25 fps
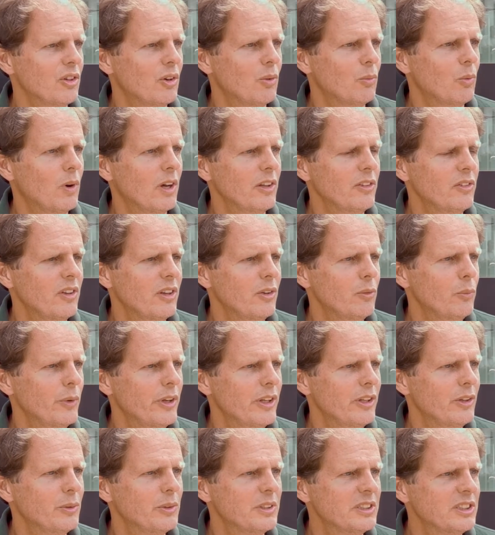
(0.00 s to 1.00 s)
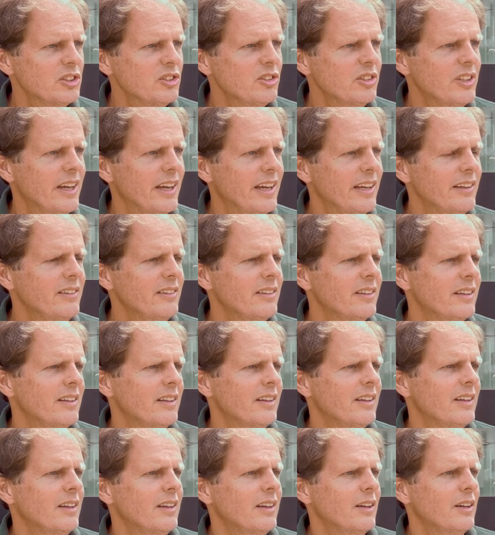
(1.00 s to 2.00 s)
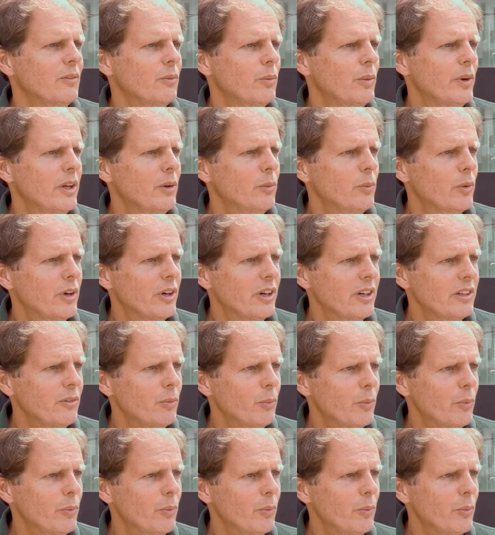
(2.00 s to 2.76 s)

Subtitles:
what did we do instead? We worked